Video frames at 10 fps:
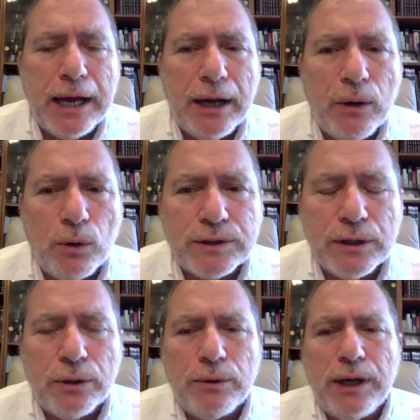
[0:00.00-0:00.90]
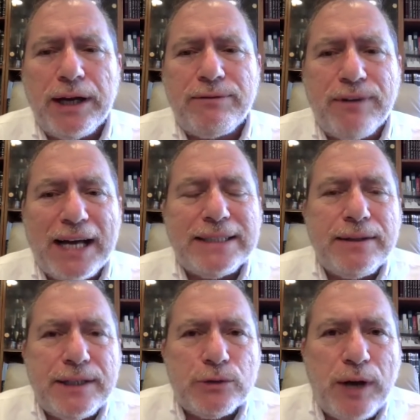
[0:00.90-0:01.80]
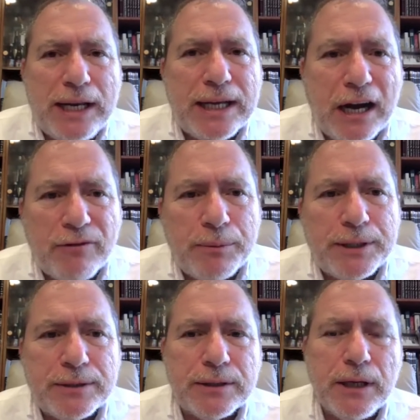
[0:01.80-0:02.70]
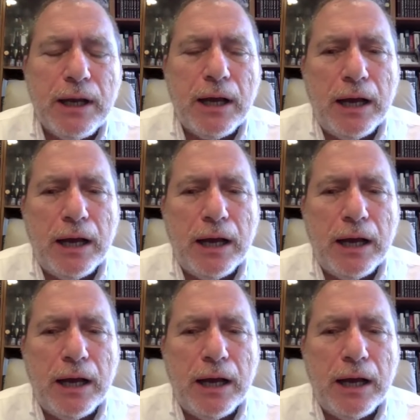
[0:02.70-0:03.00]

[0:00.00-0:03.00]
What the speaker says: also advising the Israeli government